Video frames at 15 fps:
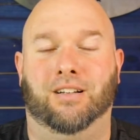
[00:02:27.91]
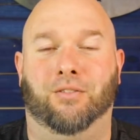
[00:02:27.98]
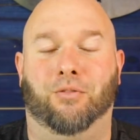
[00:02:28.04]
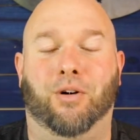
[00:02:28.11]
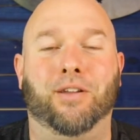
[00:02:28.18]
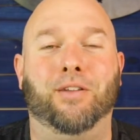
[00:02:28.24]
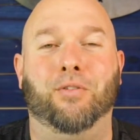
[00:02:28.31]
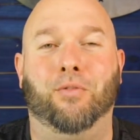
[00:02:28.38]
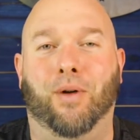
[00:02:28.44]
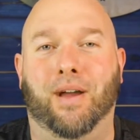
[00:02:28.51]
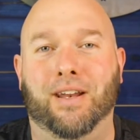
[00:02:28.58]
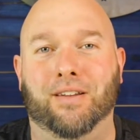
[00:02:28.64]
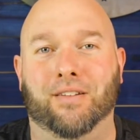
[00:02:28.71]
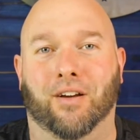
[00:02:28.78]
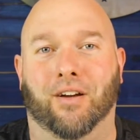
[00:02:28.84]
What are you
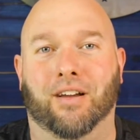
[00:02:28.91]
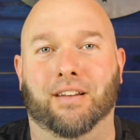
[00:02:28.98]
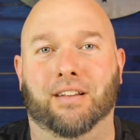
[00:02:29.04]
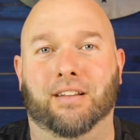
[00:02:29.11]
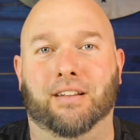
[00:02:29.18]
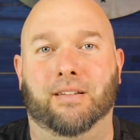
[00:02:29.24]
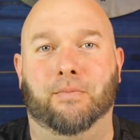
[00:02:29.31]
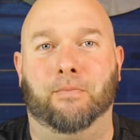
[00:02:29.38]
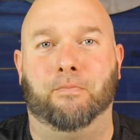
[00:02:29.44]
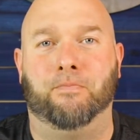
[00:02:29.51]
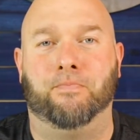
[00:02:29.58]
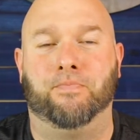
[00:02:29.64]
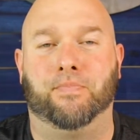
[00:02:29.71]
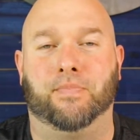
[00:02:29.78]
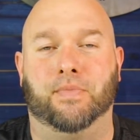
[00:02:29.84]
waiting on?
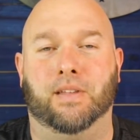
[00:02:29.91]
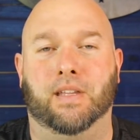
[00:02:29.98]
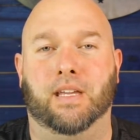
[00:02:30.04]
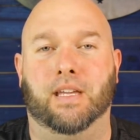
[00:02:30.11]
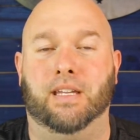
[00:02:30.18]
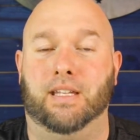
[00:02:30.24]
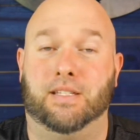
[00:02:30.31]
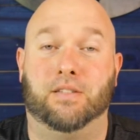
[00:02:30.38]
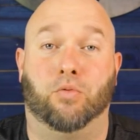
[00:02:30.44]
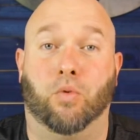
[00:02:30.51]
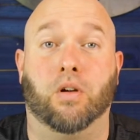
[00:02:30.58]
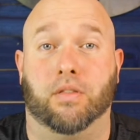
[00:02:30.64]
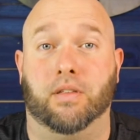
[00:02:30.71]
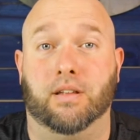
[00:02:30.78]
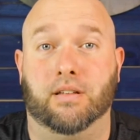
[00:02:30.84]
And is it
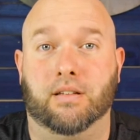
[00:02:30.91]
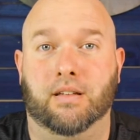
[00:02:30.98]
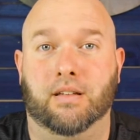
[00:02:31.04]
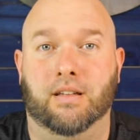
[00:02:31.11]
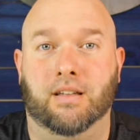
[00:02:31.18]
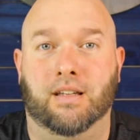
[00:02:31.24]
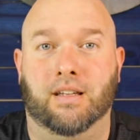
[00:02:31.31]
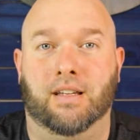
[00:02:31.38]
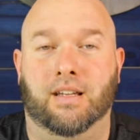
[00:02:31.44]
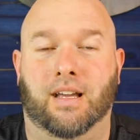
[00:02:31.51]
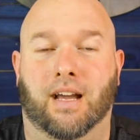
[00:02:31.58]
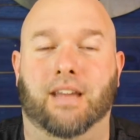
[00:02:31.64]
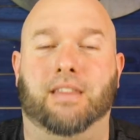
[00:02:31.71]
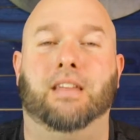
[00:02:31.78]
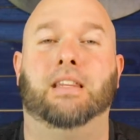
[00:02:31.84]
worth it?
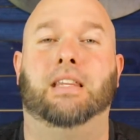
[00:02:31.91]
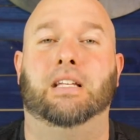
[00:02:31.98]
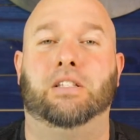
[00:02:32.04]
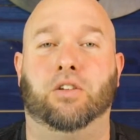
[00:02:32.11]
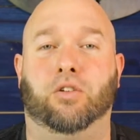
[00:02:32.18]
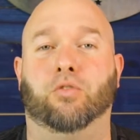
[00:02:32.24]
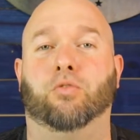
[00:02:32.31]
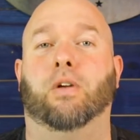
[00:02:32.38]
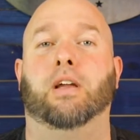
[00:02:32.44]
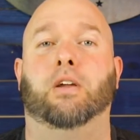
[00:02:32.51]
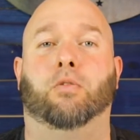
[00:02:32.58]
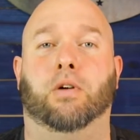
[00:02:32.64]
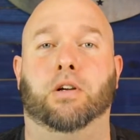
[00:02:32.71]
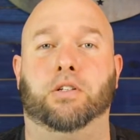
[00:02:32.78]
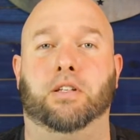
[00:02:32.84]
I think that's a great
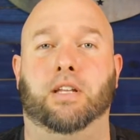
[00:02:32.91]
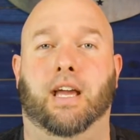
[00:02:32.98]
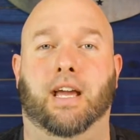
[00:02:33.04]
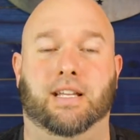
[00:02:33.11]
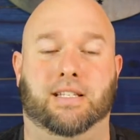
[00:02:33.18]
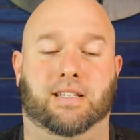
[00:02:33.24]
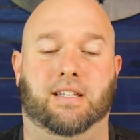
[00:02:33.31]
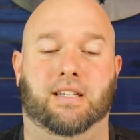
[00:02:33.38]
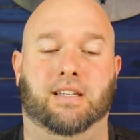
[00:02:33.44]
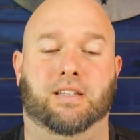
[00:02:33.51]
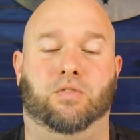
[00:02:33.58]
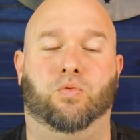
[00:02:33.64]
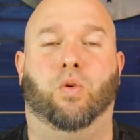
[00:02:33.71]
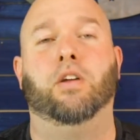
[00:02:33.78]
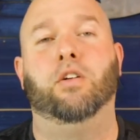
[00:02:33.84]
question to ask.
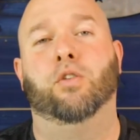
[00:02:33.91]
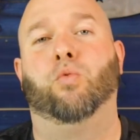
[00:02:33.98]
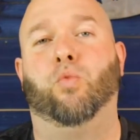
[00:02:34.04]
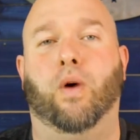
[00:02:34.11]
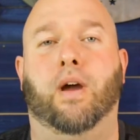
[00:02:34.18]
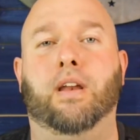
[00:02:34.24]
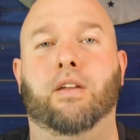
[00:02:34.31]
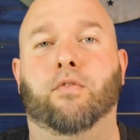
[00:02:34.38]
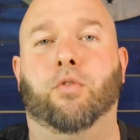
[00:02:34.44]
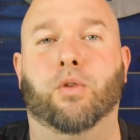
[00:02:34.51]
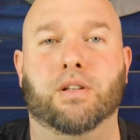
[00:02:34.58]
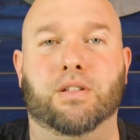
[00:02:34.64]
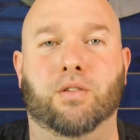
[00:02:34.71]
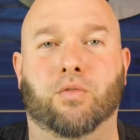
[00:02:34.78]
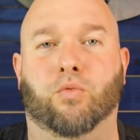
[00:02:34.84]
Is what you're waiting
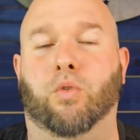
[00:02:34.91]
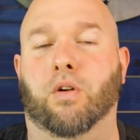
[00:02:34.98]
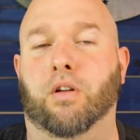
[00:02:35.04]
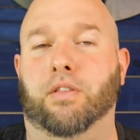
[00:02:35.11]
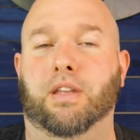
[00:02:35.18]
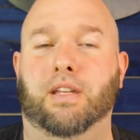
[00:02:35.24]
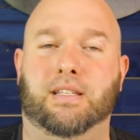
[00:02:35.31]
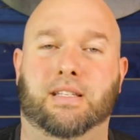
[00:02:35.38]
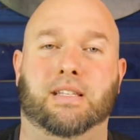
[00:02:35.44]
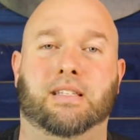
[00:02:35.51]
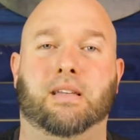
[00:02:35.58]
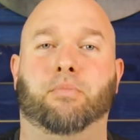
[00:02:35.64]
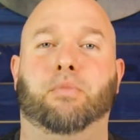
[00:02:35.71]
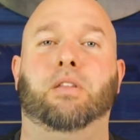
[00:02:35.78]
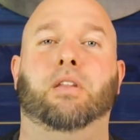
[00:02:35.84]
for, is it worth it? Is it
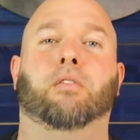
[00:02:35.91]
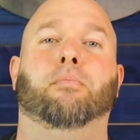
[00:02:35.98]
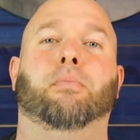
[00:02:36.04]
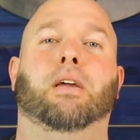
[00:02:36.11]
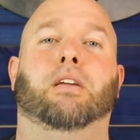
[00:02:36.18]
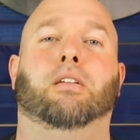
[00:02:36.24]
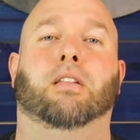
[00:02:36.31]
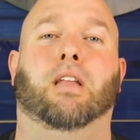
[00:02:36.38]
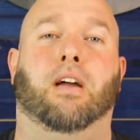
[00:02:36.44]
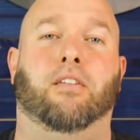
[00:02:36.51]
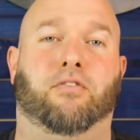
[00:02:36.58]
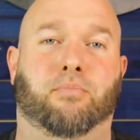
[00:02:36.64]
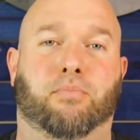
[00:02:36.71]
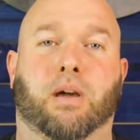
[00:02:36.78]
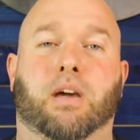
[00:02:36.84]
something that will make your
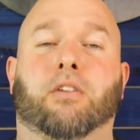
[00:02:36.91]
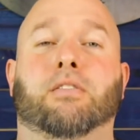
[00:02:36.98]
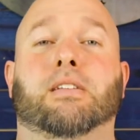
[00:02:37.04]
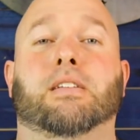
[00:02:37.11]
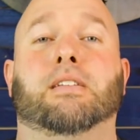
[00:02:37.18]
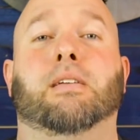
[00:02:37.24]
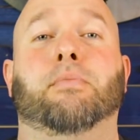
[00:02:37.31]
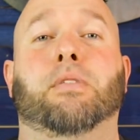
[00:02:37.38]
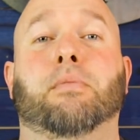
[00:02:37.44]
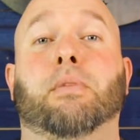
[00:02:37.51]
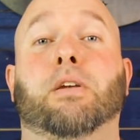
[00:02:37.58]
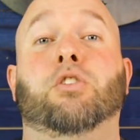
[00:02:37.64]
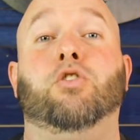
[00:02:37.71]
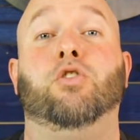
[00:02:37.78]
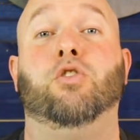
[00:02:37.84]
life better? Is it something that
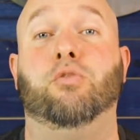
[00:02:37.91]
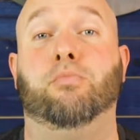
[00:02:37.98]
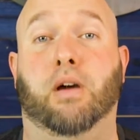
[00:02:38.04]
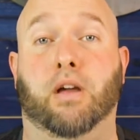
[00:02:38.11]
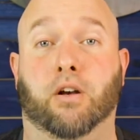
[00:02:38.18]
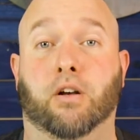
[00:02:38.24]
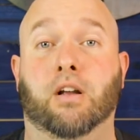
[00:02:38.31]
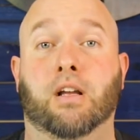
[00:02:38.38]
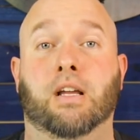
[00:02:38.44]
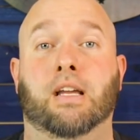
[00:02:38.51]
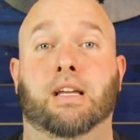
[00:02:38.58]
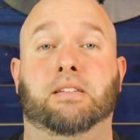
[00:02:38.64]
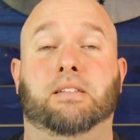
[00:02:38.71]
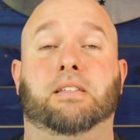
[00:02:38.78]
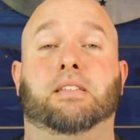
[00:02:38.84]
makes you better?
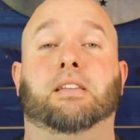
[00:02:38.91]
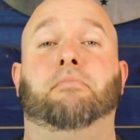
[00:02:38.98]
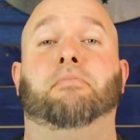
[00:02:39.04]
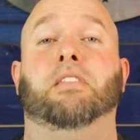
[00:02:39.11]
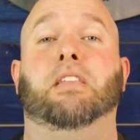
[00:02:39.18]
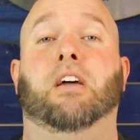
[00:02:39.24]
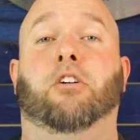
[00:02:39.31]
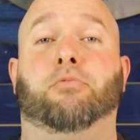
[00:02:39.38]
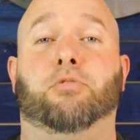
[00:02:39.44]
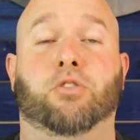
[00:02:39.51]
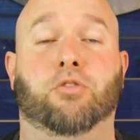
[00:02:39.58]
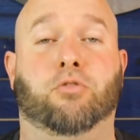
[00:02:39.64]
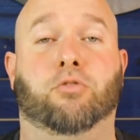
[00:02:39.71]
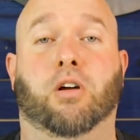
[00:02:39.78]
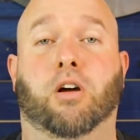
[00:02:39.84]
Is it something that helps
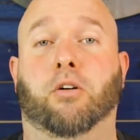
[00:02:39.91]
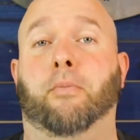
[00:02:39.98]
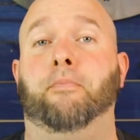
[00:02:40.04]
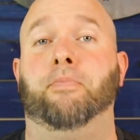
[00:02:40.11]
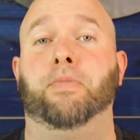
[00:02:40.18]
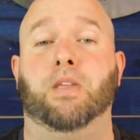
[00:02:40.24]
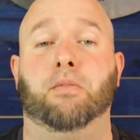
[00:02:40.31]
you grow?